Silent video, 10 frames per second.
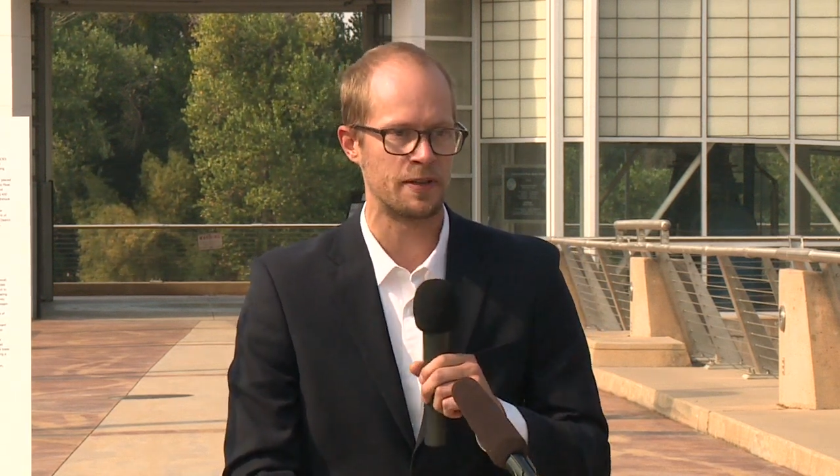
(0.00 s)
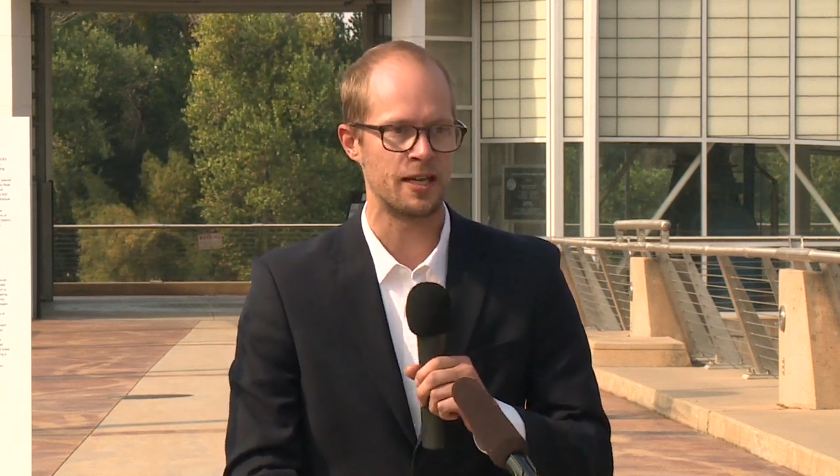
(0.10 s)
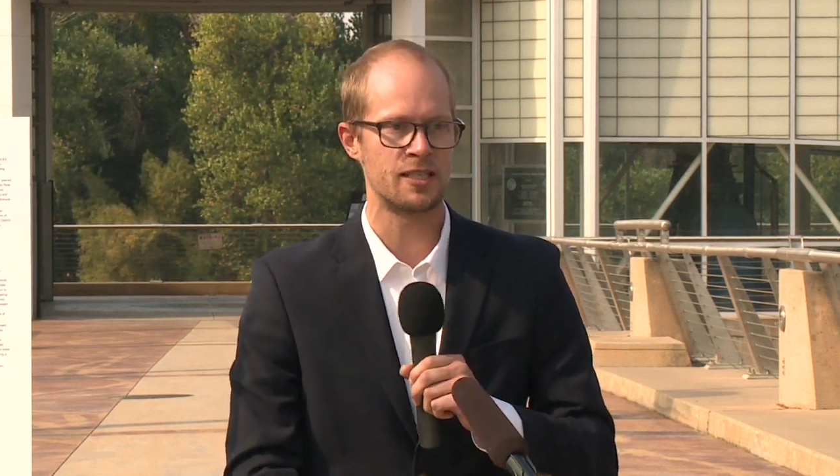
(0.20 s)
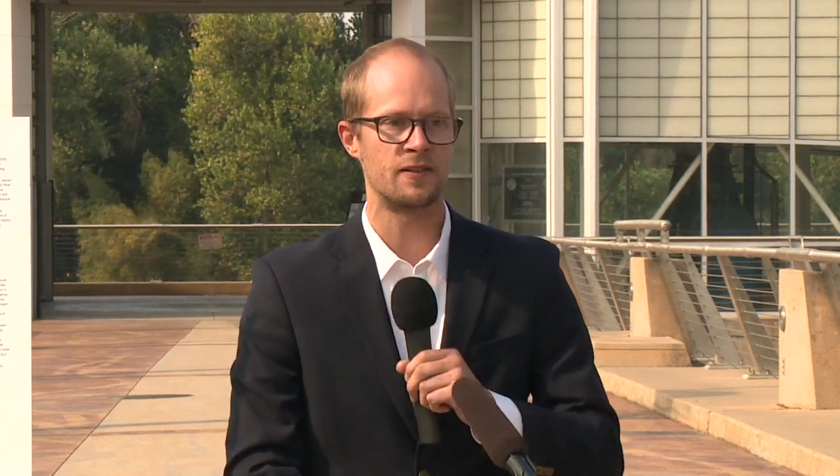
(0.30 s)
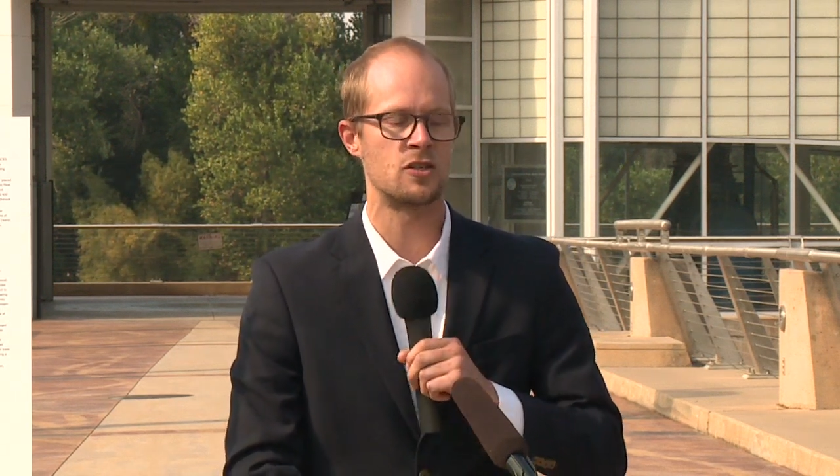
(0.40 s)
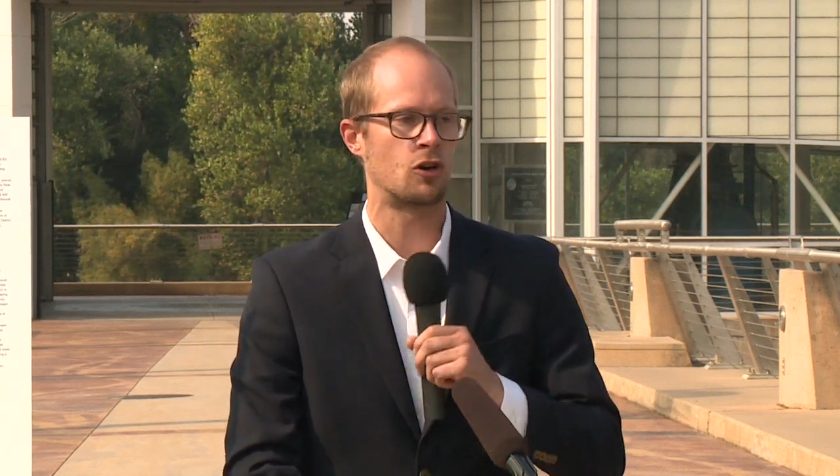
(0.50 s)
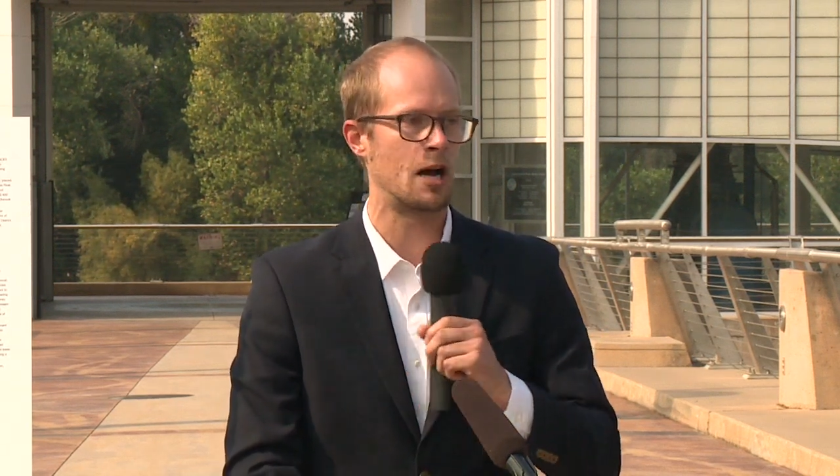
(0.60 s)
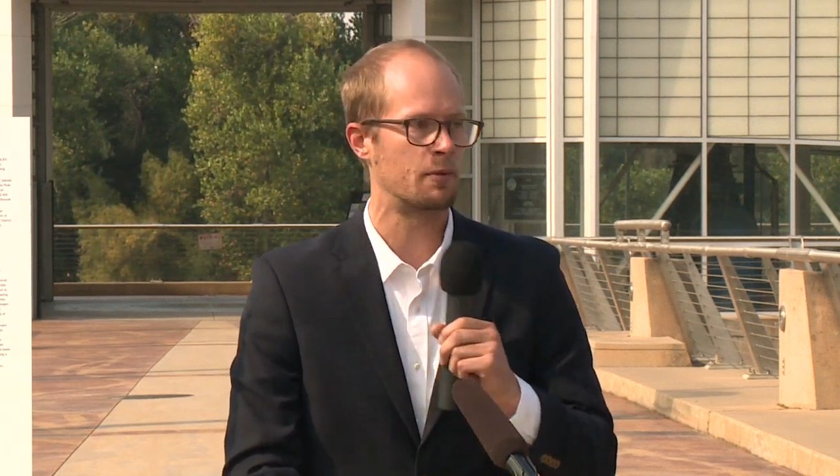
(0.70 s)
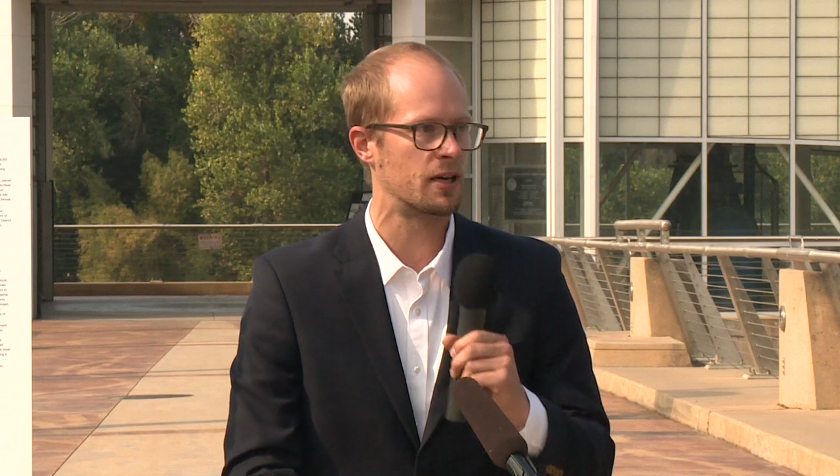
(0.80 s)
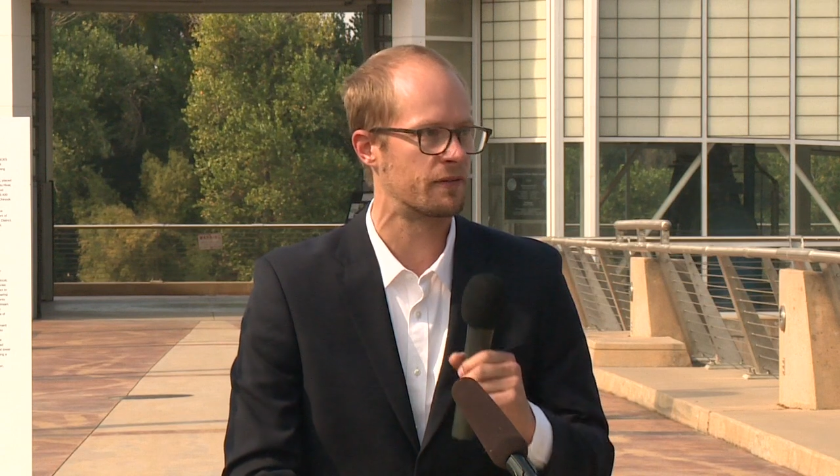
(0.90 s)
because of the
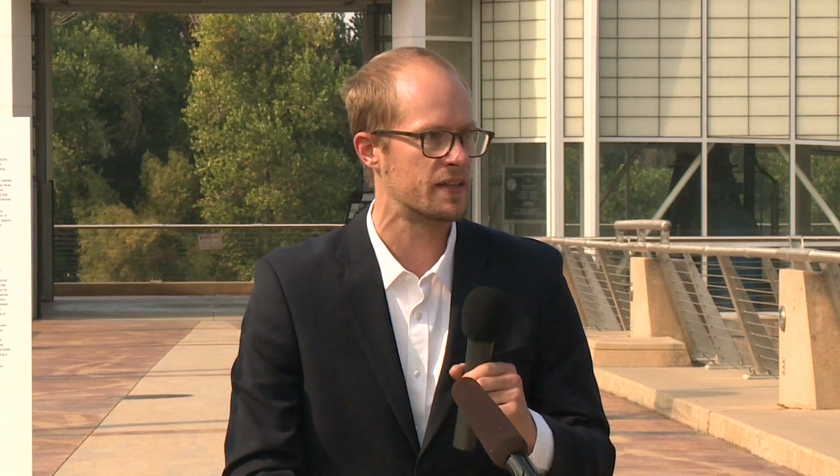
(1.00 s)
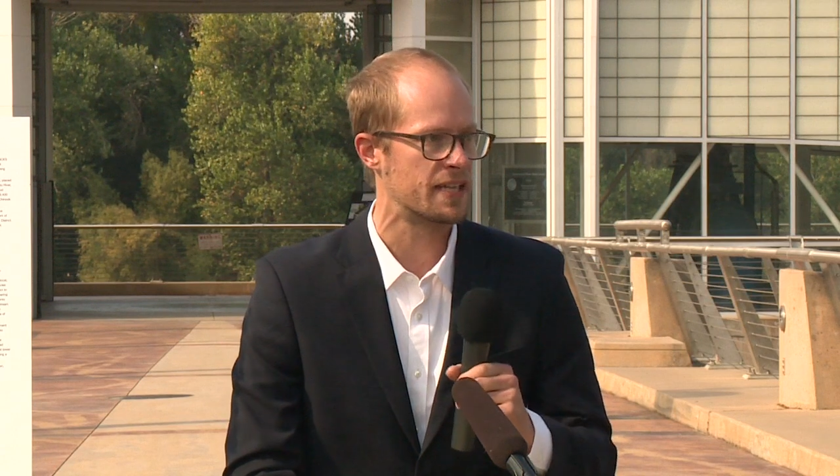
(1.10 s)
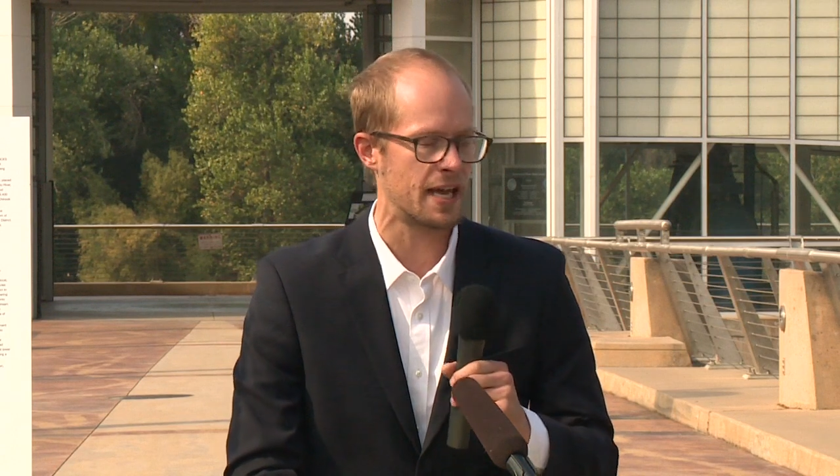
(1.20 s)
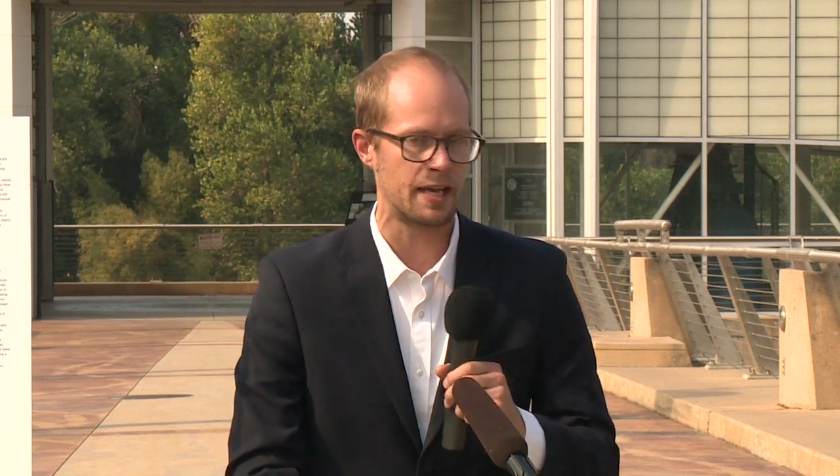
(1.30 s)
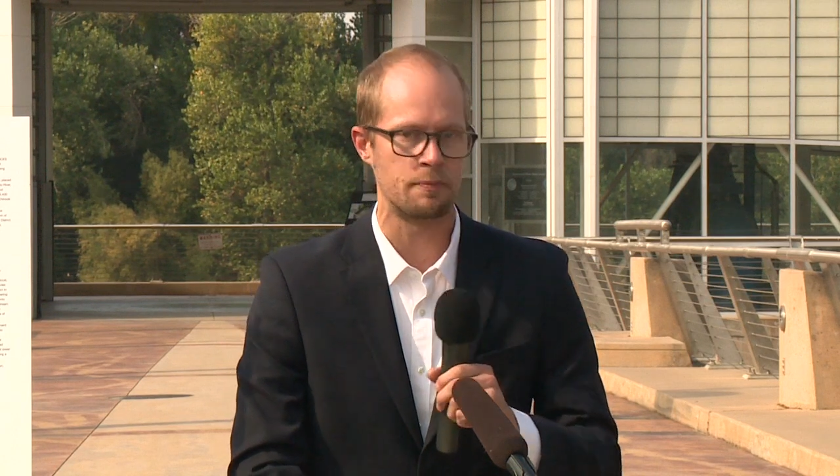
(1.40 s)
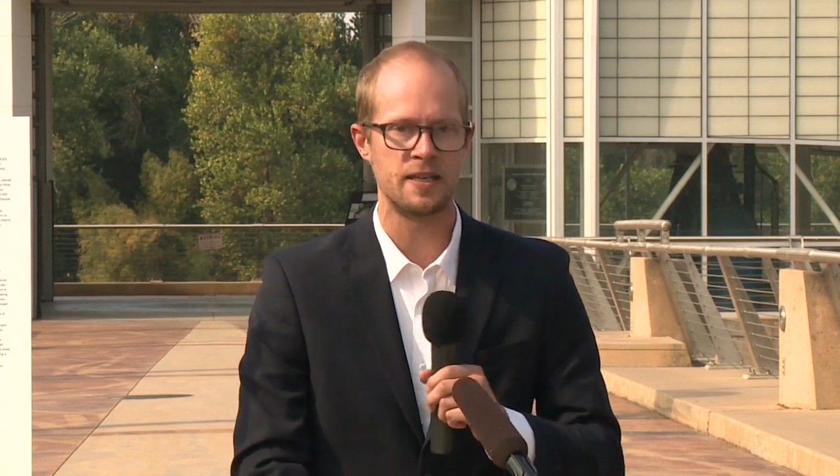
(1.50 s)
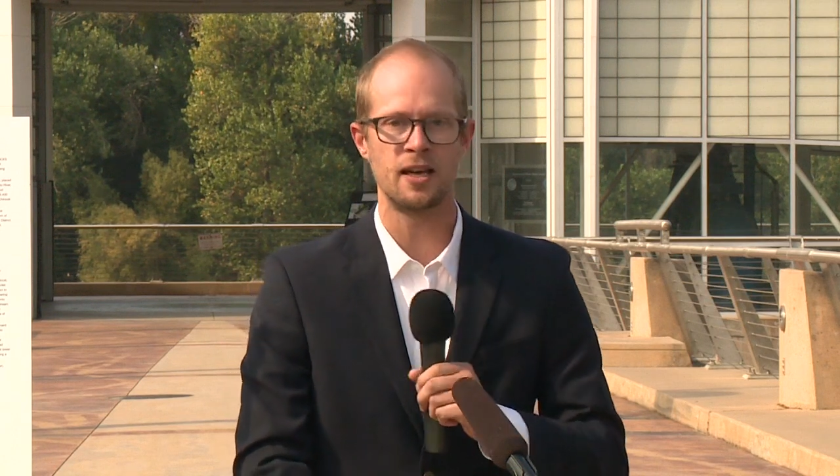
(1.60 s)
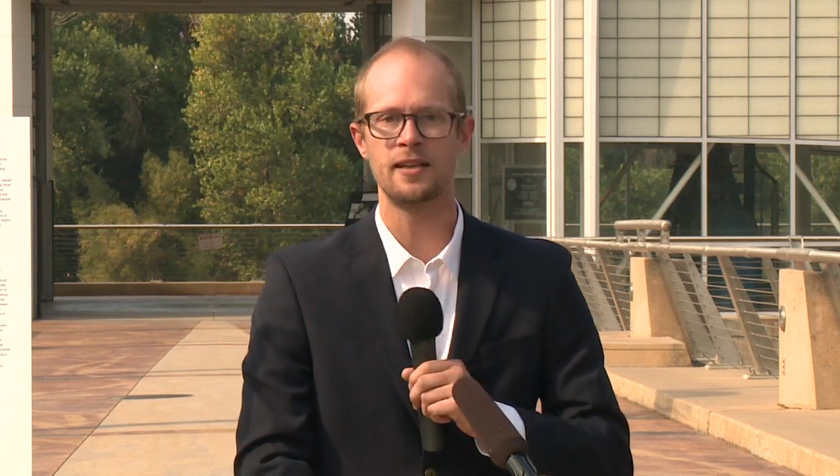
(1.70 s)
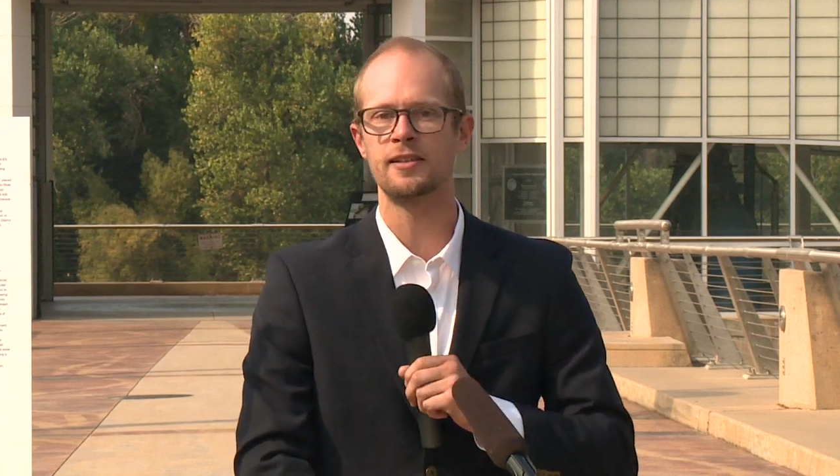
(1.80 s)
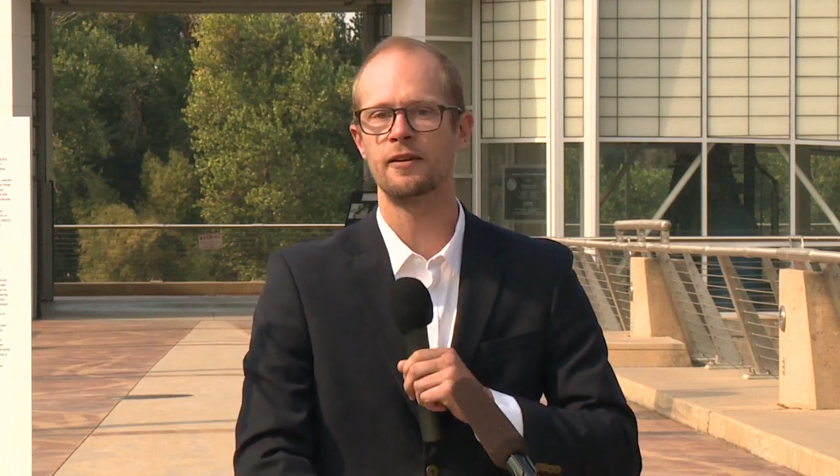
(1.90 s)
drama of the day,
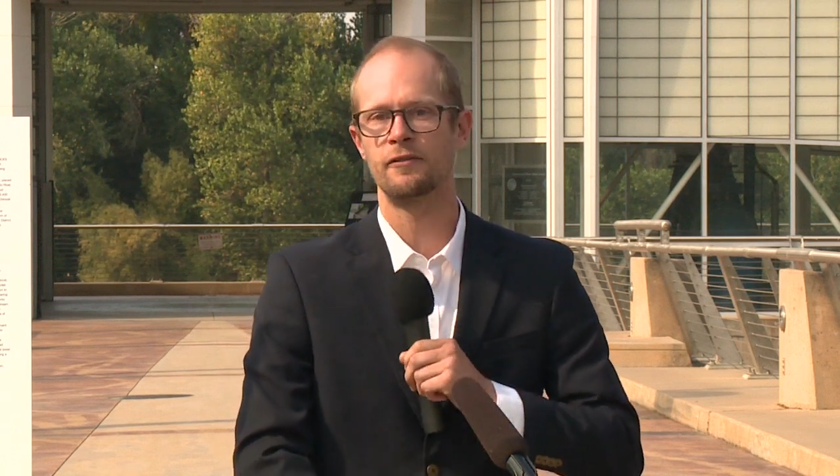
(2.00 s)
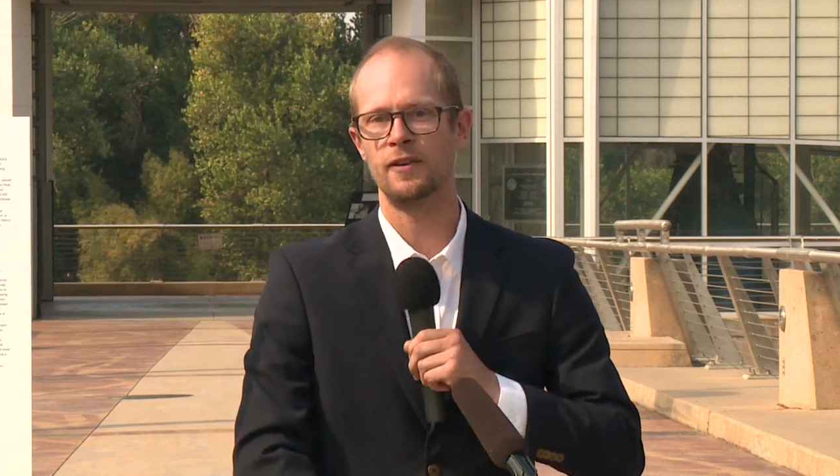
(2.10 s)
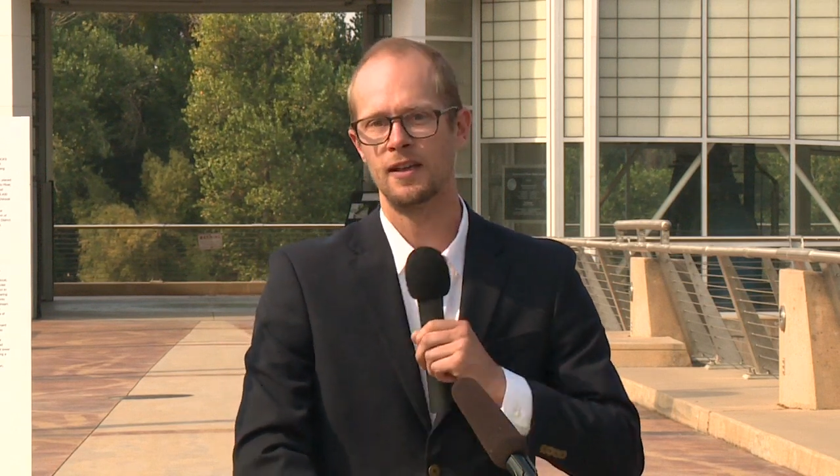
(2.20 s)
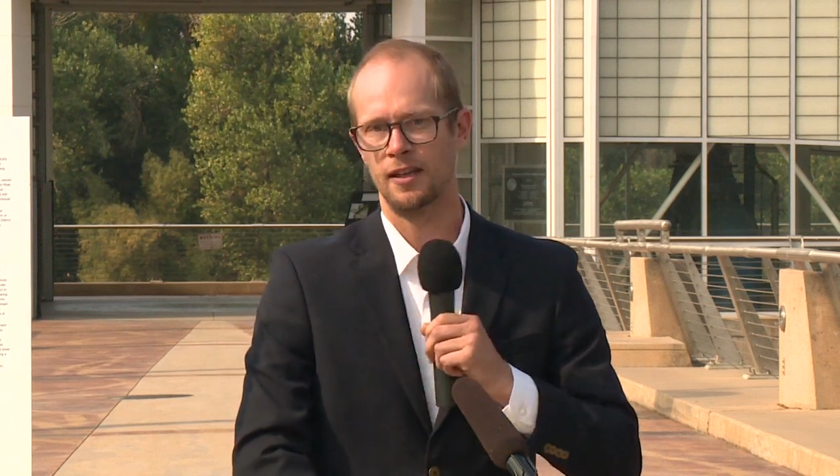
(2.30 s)
because of